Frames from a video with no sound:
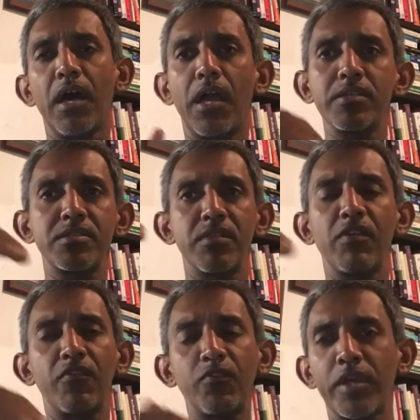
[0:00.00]
highest
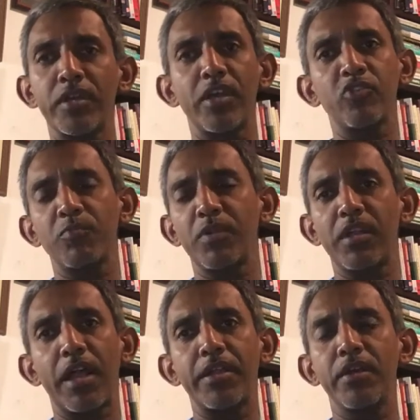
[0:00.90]
level of your engagement
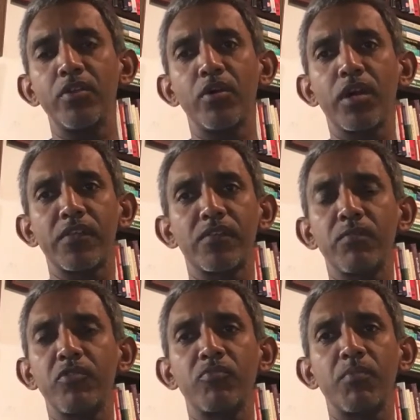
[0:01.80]
ladder, your
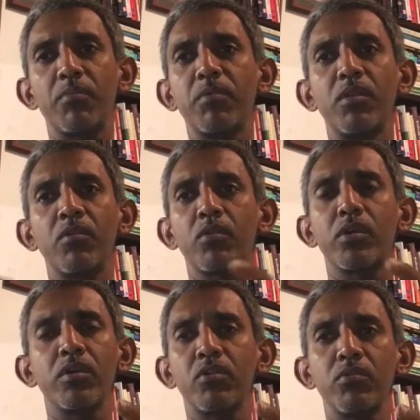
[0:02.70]
customers might be
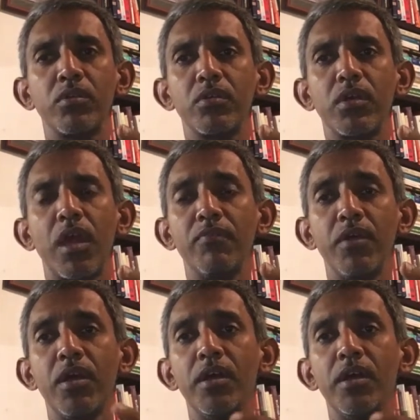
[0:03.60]
looking to have